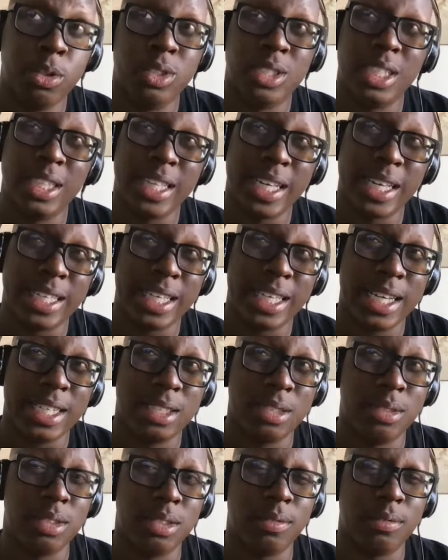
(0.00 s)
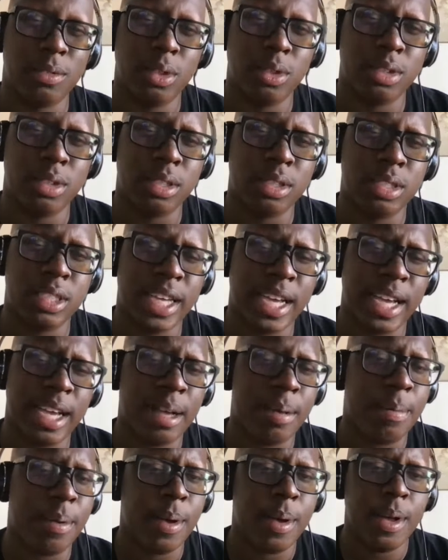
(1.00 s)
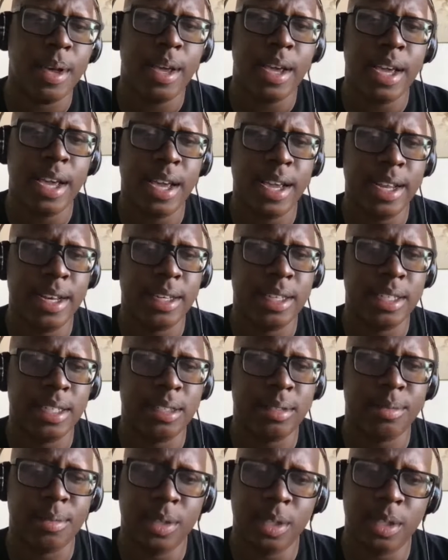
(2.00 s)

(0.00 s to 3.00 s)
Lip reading: Use the leg kicks. Use the jab, and